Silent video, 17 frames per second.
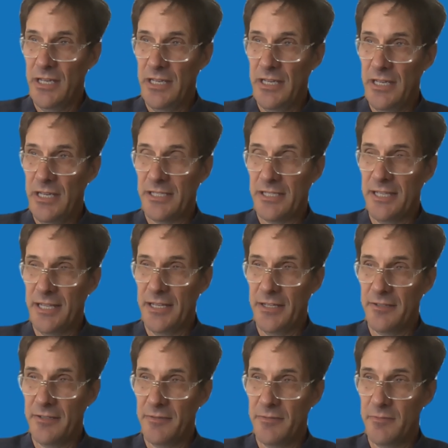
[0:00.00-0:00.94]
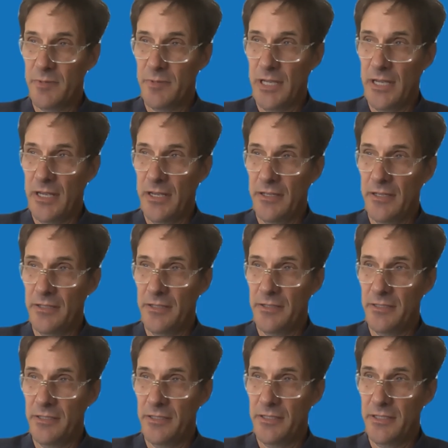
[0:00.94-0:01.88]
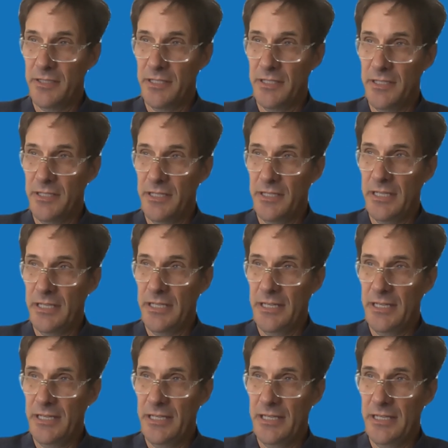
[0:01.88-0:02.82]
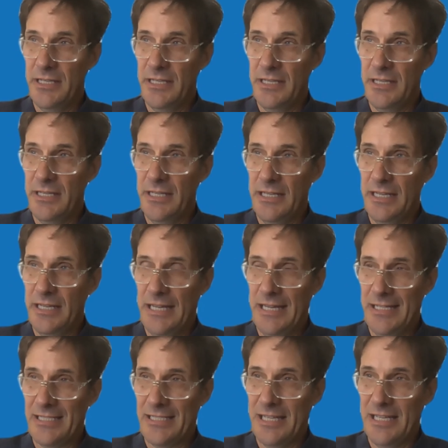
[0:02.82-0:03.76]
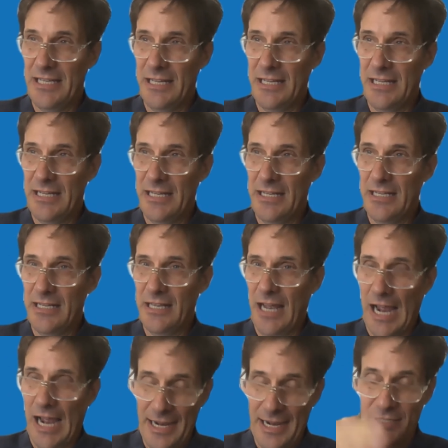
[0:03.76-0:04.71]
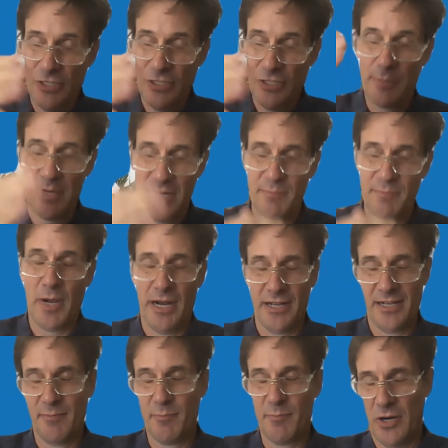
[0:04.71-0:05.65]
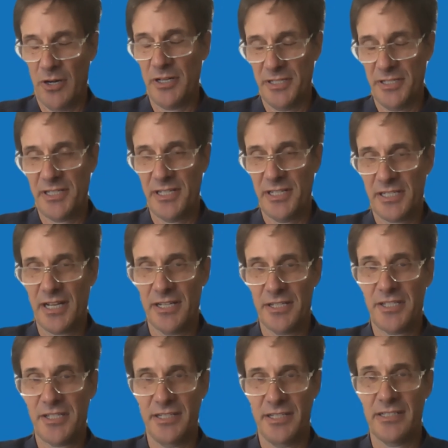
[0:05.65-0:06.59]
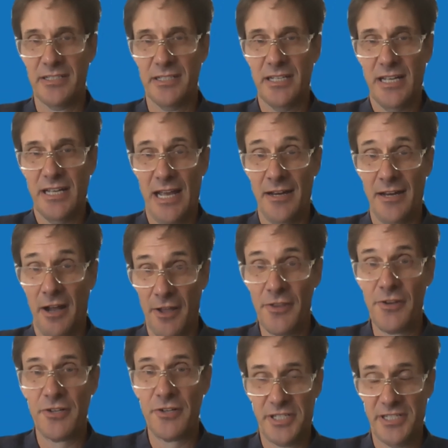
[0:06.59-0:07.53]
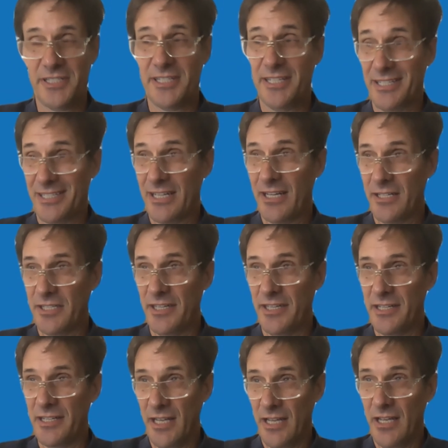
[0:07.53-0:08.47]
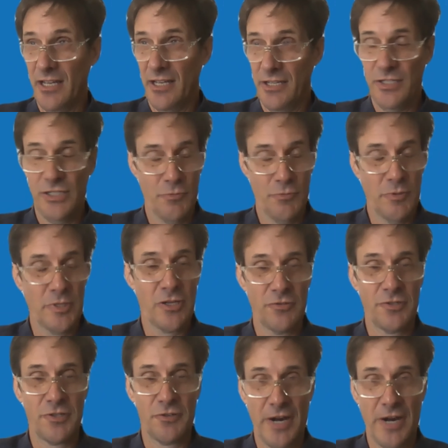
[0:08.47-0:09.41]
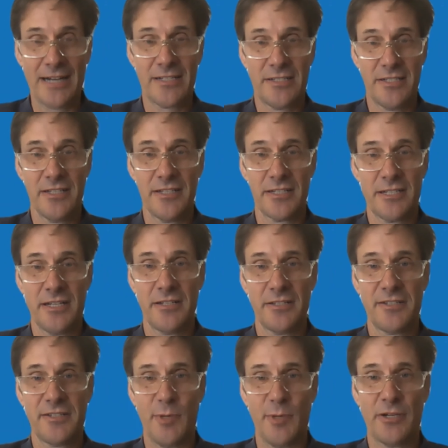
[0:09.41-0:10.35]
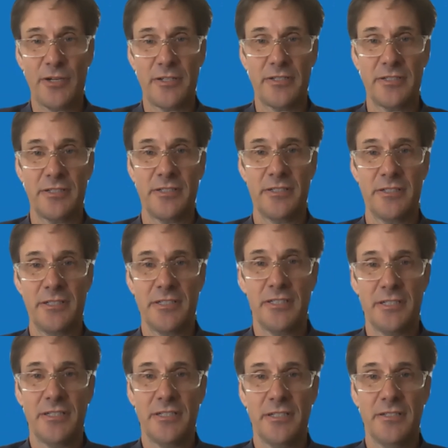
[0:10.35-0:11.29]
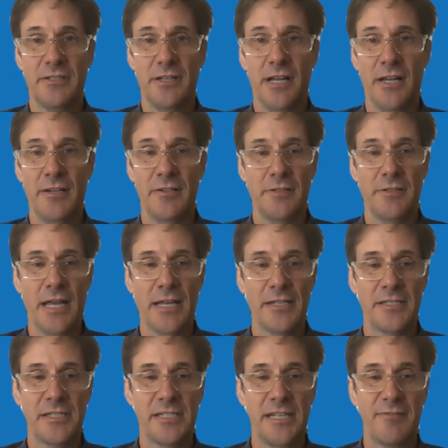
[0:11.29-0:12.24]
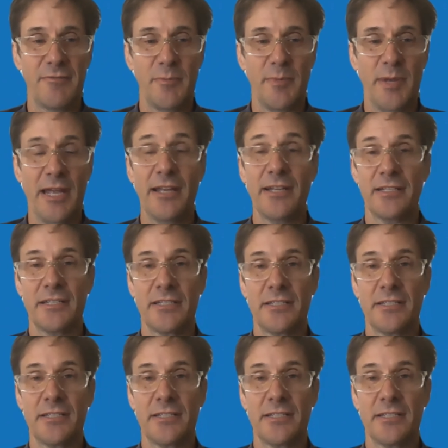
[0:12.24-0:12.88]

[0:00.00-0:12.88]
it's the uh, it, it's I interpreted Monika Martin as discussing and others as discussing you would go direct to the customer uh, as a central bank.